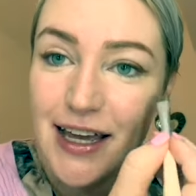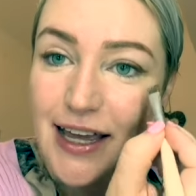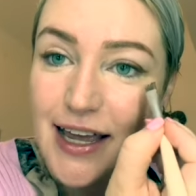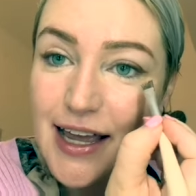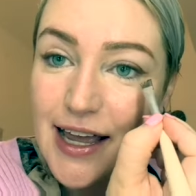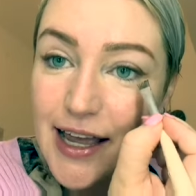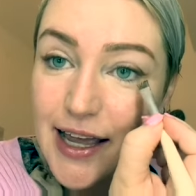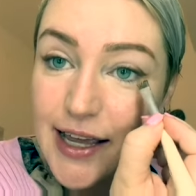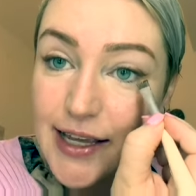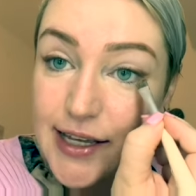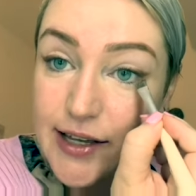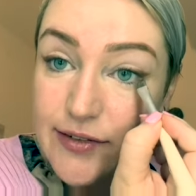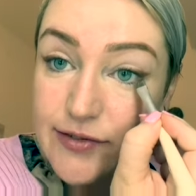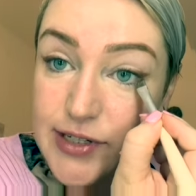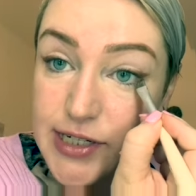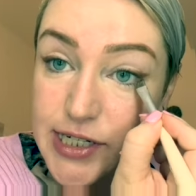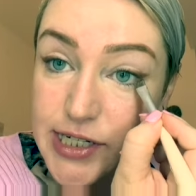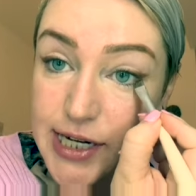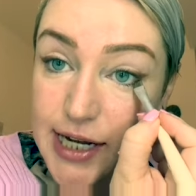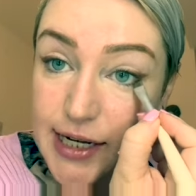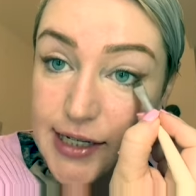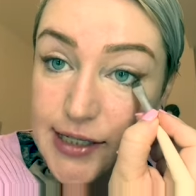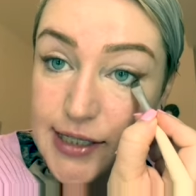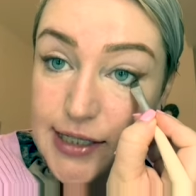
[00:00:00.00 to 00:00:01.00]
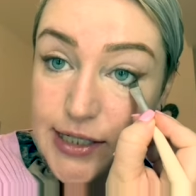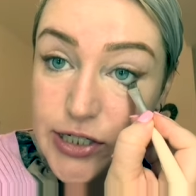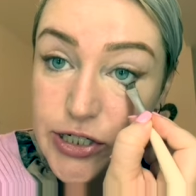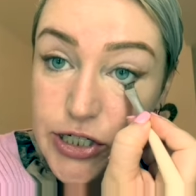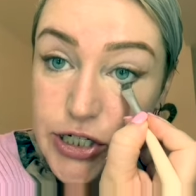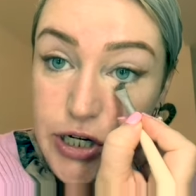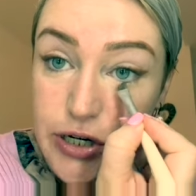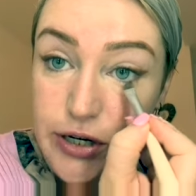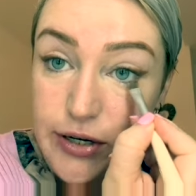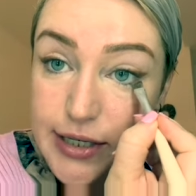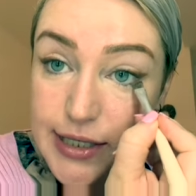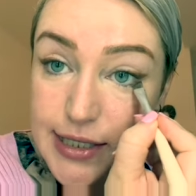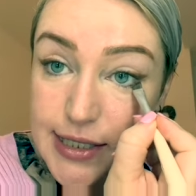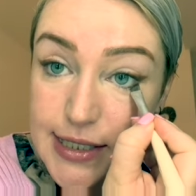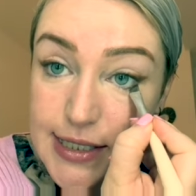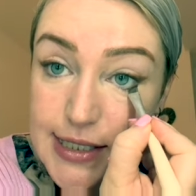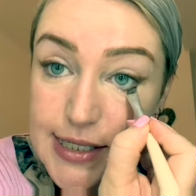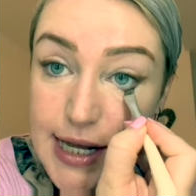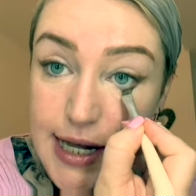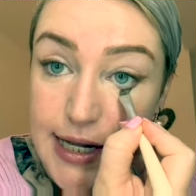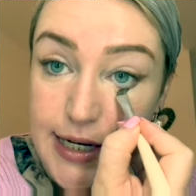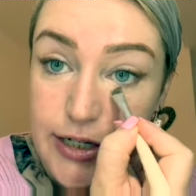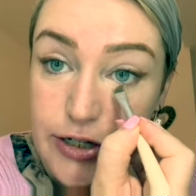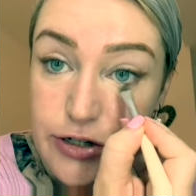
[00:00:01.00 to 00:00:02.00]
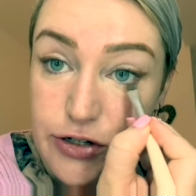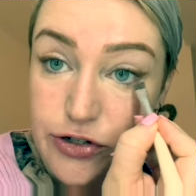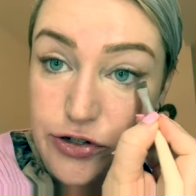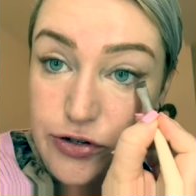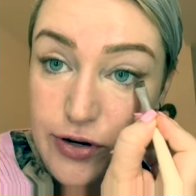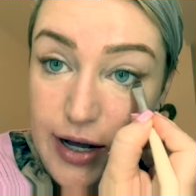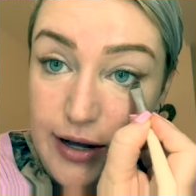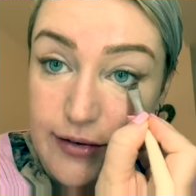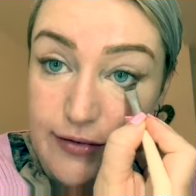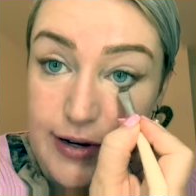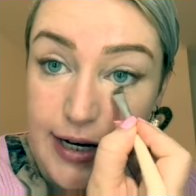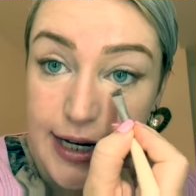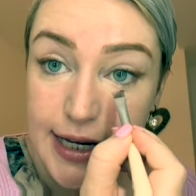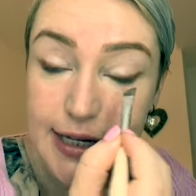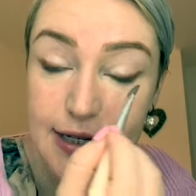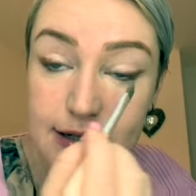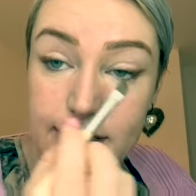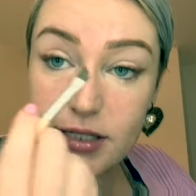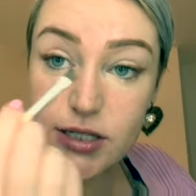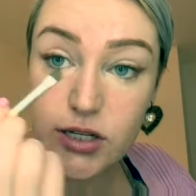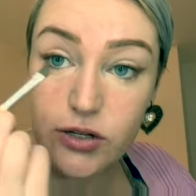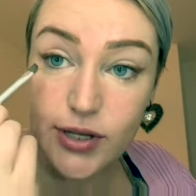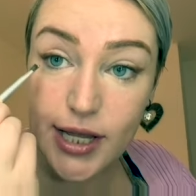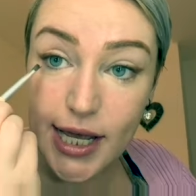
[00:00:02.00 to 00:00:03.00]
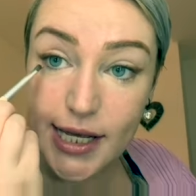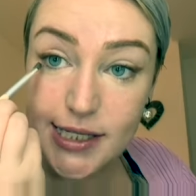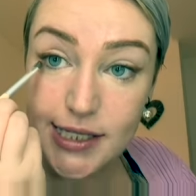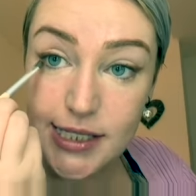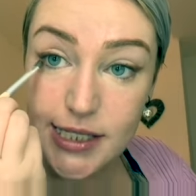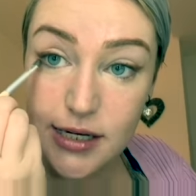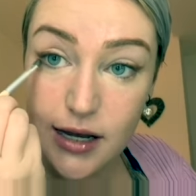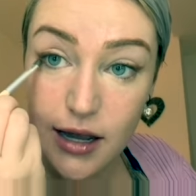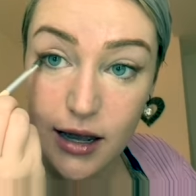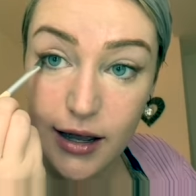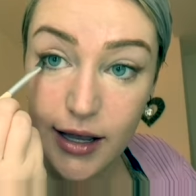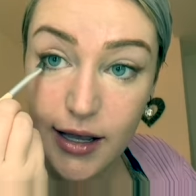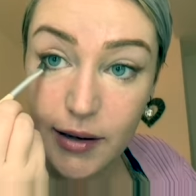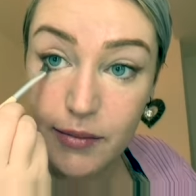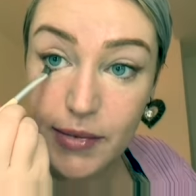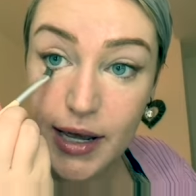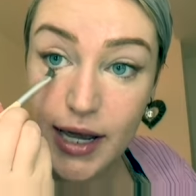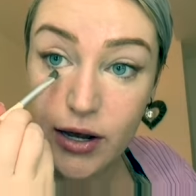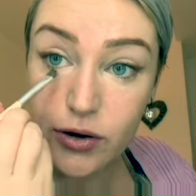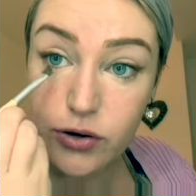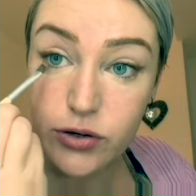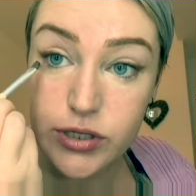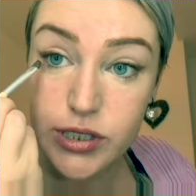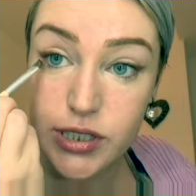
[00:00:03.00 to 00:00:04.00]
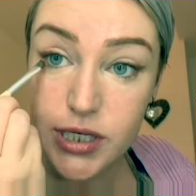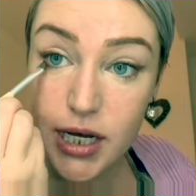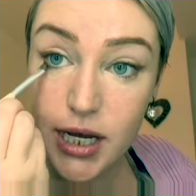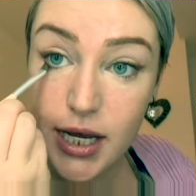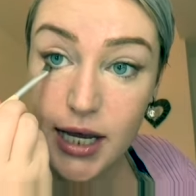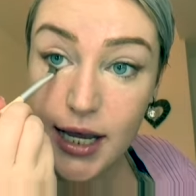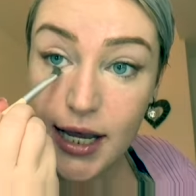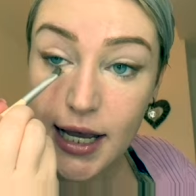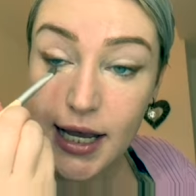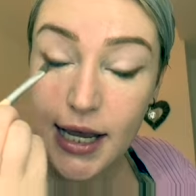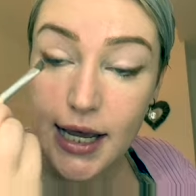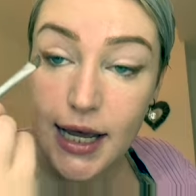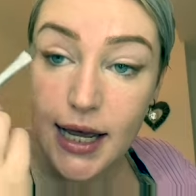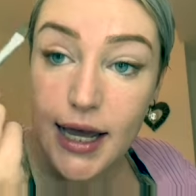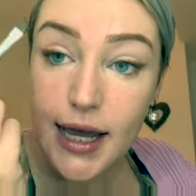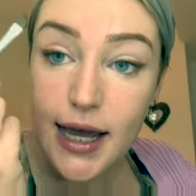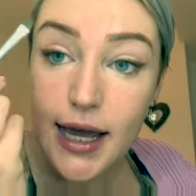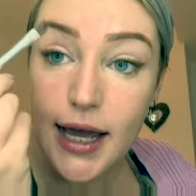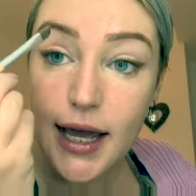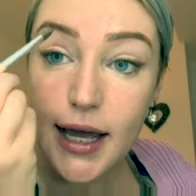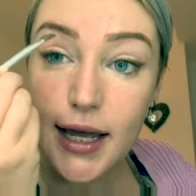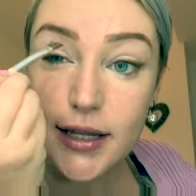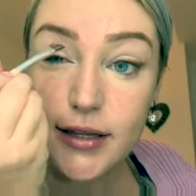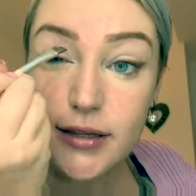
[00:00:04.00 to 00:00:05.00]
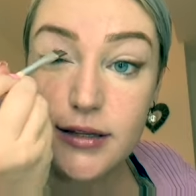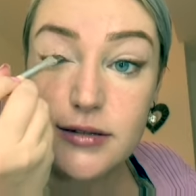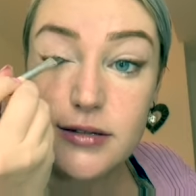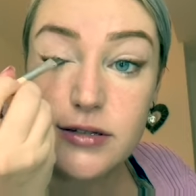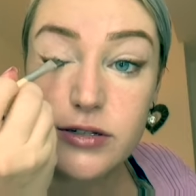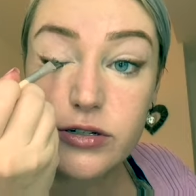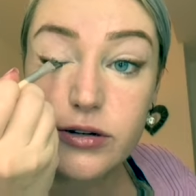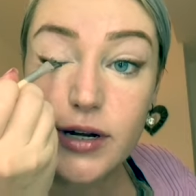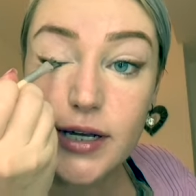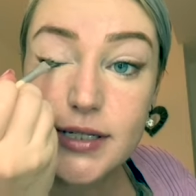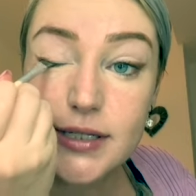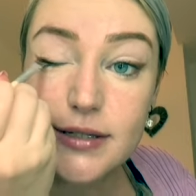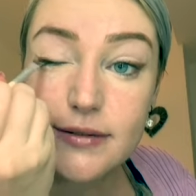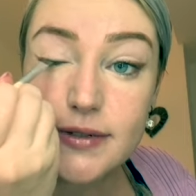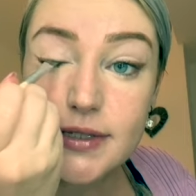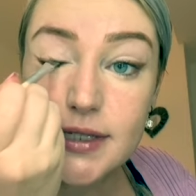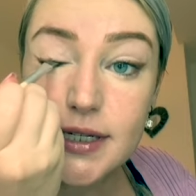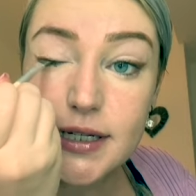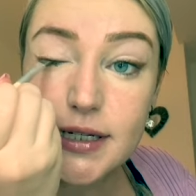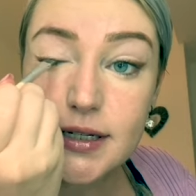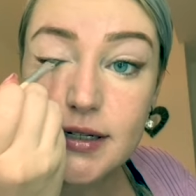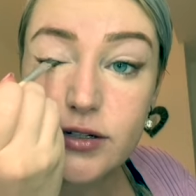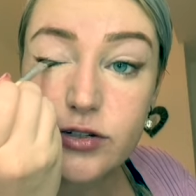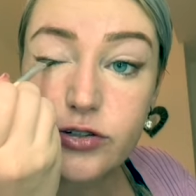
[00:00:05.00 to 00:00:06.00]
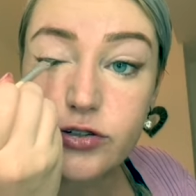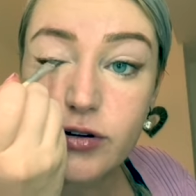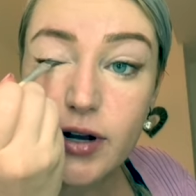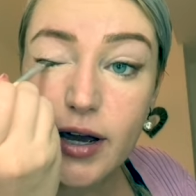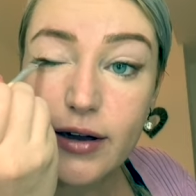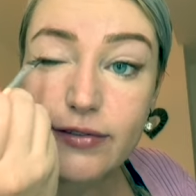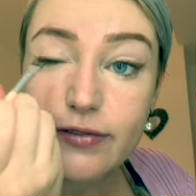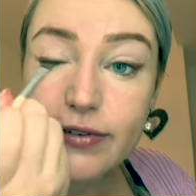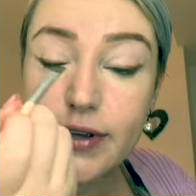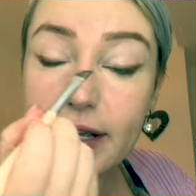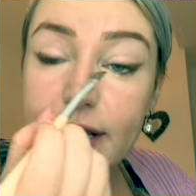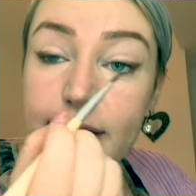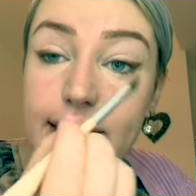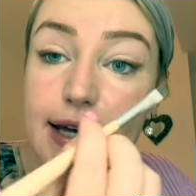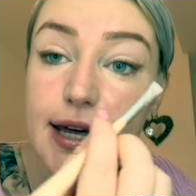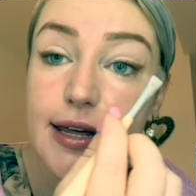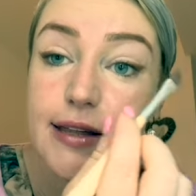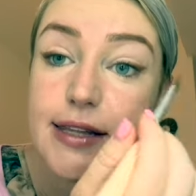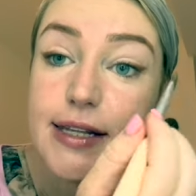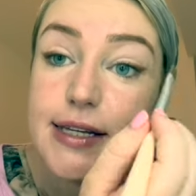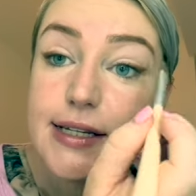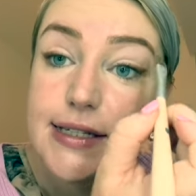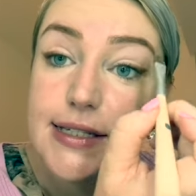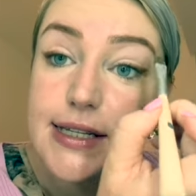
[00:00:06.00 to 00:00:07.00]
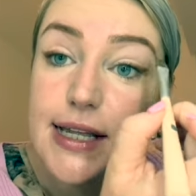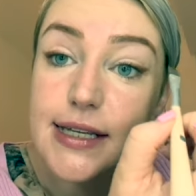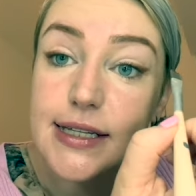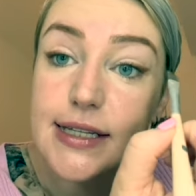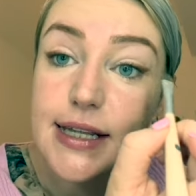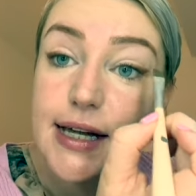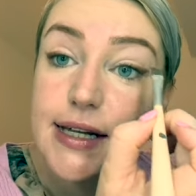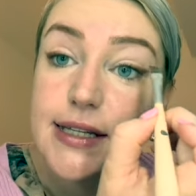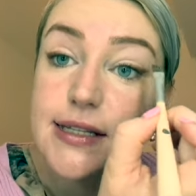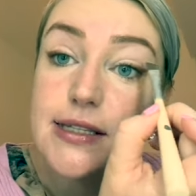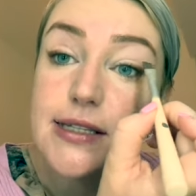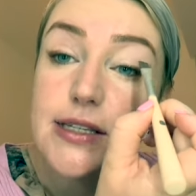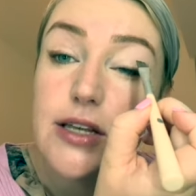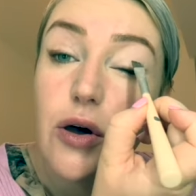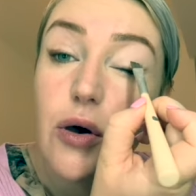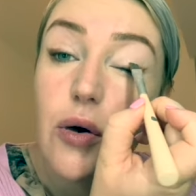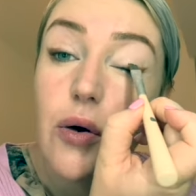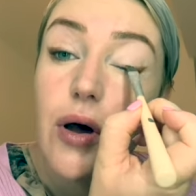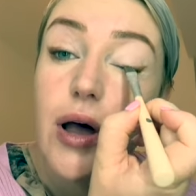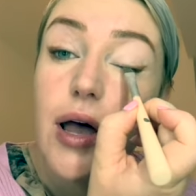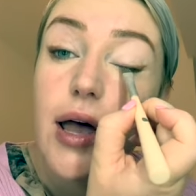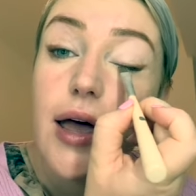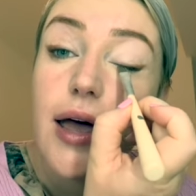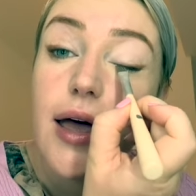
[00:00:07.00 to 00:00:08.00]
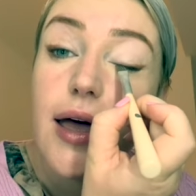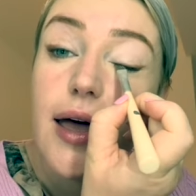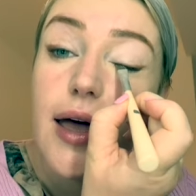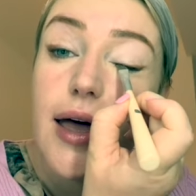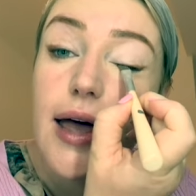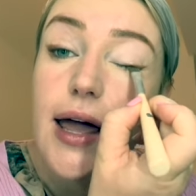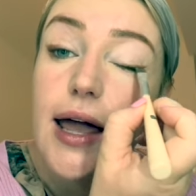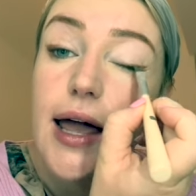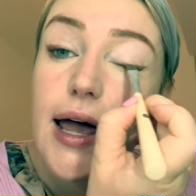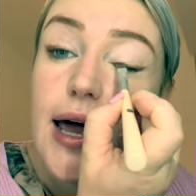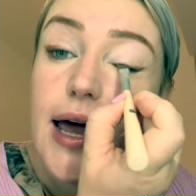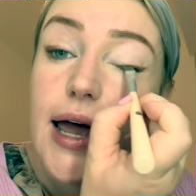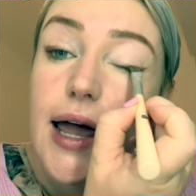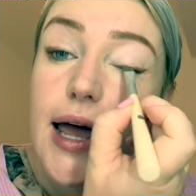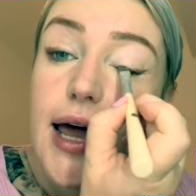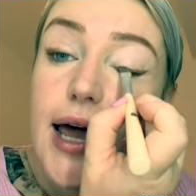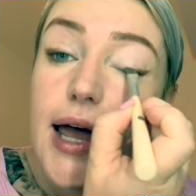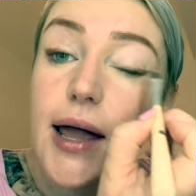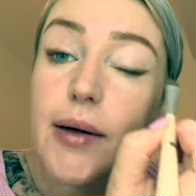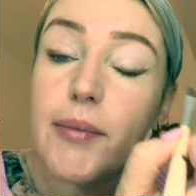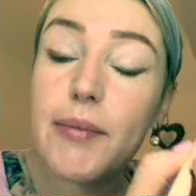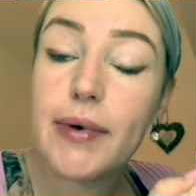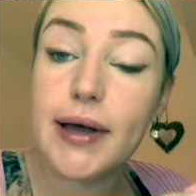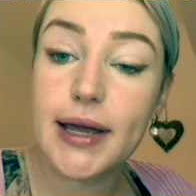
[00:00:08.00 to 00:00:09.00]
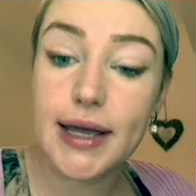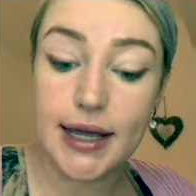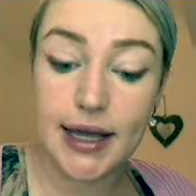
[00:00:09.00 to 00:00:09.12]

You have to check the insurance, and you're traveling, so that's time out, and the stress of sitting in traffic and things like that. So and